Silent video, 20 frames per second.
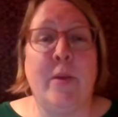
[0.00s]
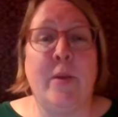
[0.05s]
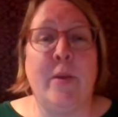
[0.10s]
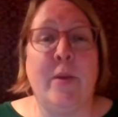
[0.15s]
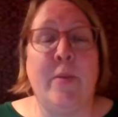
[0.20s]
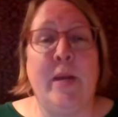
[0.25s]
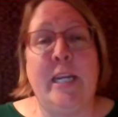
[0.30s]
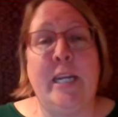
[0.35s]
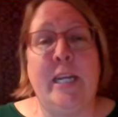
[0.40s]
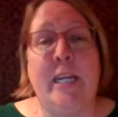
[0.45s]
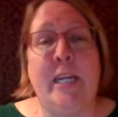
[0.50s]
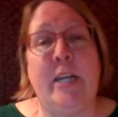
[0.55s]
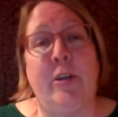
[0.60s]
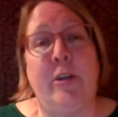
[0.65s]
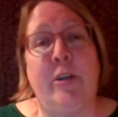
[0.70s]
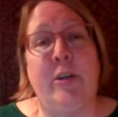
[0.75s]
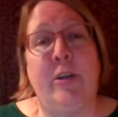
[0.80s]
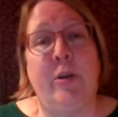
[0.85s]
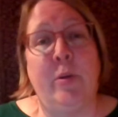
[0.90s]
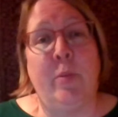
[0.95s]
So we want
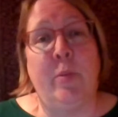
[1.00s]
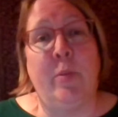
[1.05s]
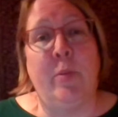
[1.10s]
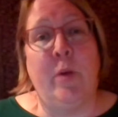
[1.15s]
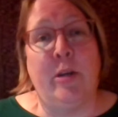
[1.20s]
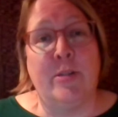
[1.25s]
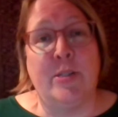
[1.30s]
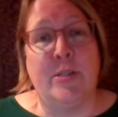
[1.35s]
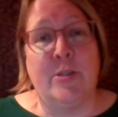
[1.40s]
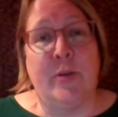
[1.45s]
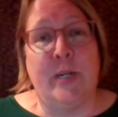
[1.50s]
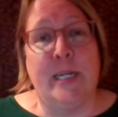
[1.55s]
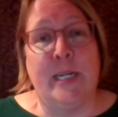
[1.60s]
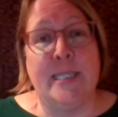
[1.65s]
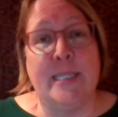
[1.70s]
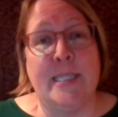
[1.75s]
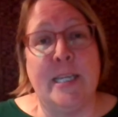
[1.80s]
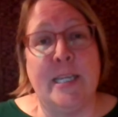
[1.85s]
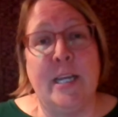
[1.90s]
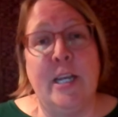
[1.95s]
to hear your water
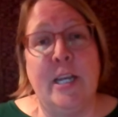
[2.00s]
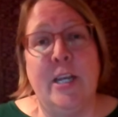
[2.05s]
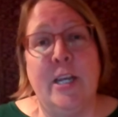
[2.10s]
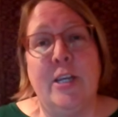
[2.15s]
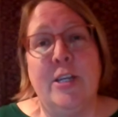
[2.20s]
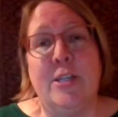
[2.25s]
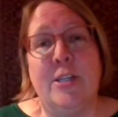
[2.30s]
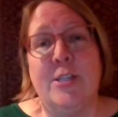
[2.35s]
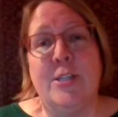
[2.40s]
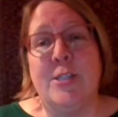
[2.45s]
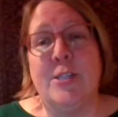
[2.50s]
stories.